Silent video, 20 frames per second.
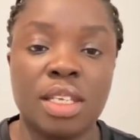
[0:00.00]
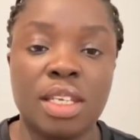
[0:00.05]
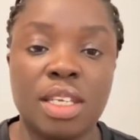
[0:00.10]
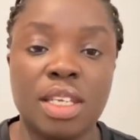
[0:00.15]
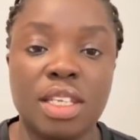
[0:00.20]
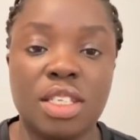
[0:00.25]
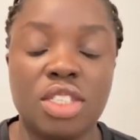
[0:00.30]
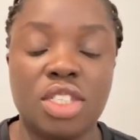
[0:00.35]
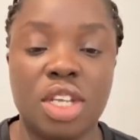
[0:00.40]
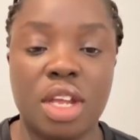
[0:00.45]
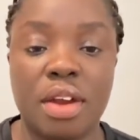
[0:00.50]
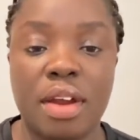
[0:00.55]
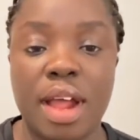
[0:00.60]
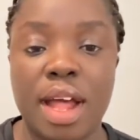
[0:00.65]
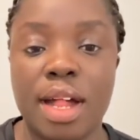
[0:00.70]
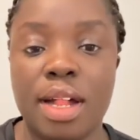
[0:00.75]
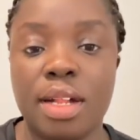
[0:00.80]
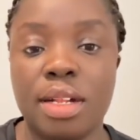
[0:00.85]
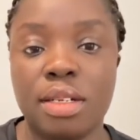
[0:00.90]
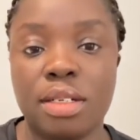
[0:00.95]
is
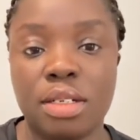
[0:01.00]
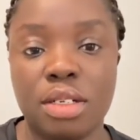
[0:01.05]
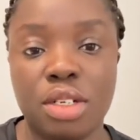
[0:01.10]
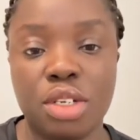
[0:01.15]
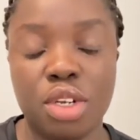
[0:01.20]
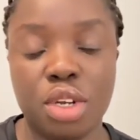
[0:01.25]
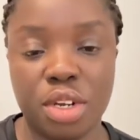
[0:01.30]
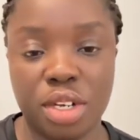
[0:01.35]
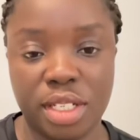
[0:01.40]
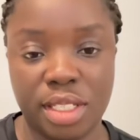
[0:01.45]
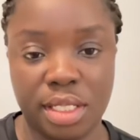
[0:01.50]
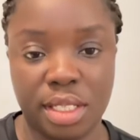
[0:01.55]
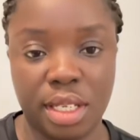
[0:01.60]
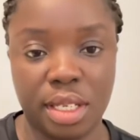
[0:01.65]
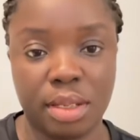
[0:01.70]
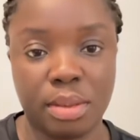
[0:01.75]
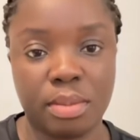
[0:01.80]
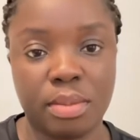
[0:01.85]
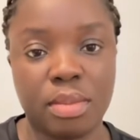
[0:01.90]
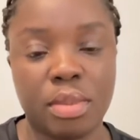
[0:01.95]
general
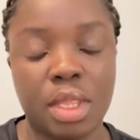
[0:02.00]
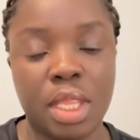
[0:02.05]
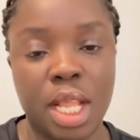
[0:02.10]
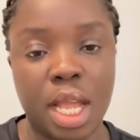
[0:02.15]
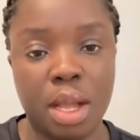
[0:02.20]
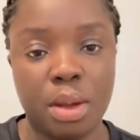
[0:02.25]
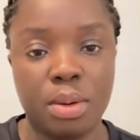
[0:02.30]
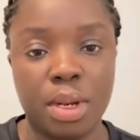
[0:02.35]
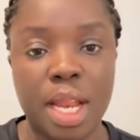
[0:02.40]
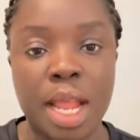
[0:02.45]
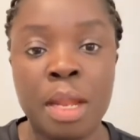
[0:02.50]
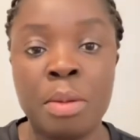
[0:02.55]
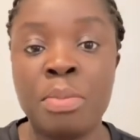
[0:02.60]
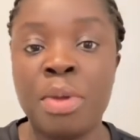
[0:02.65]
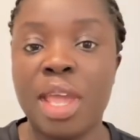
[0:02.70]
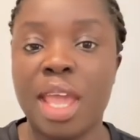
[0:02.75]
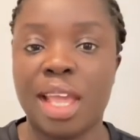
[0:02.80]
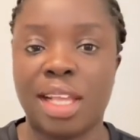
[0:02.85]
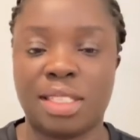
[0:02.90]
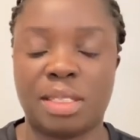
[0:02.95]
nursing. Now, let
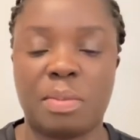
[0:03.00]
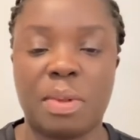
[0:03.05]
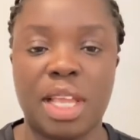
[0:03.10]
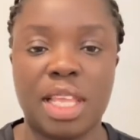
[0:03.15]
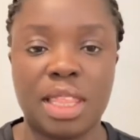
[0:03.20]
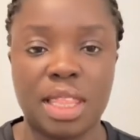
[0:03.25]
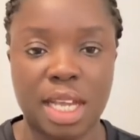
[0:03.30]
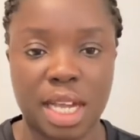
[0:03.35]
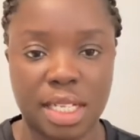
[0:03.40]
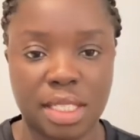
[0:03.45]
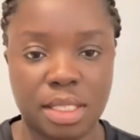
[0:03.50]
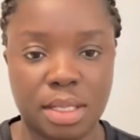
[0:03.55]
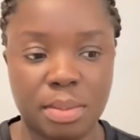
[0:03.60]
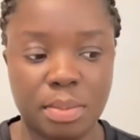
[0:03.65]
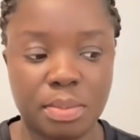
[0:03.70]
me explain that.